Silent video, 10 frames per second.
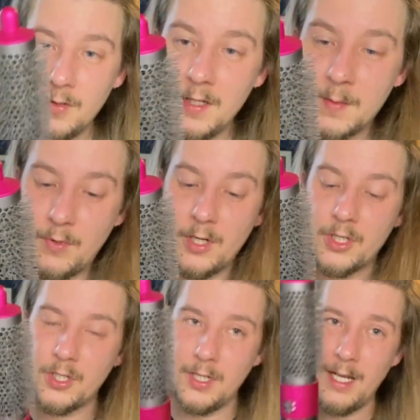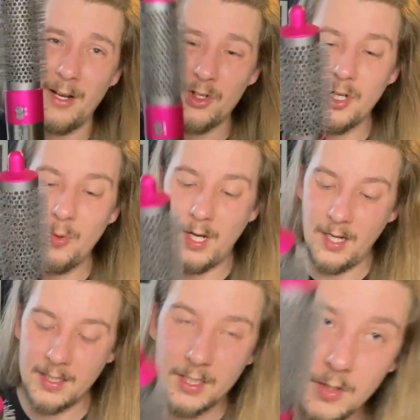this brush, and I'll show you what I
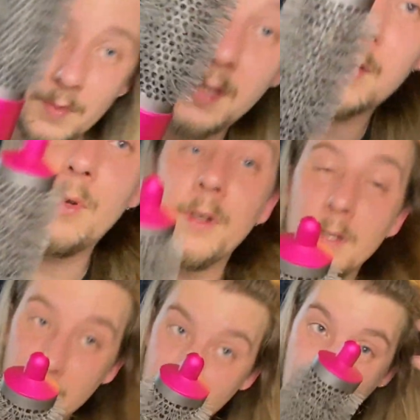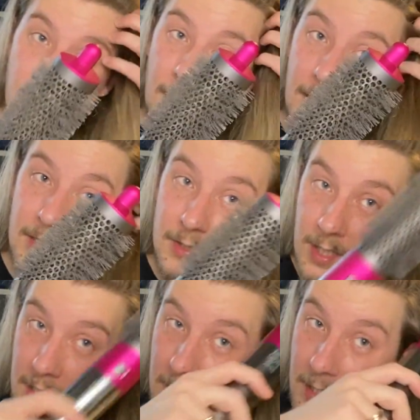like to do with this one. I like to
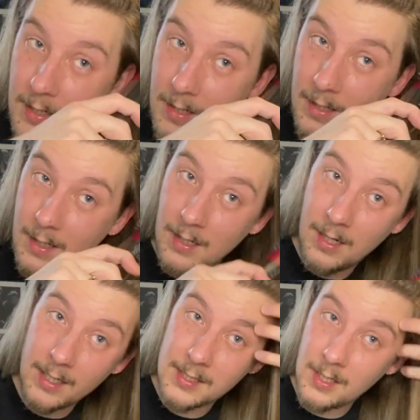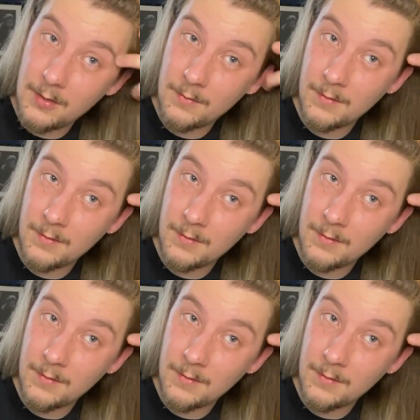take it like so,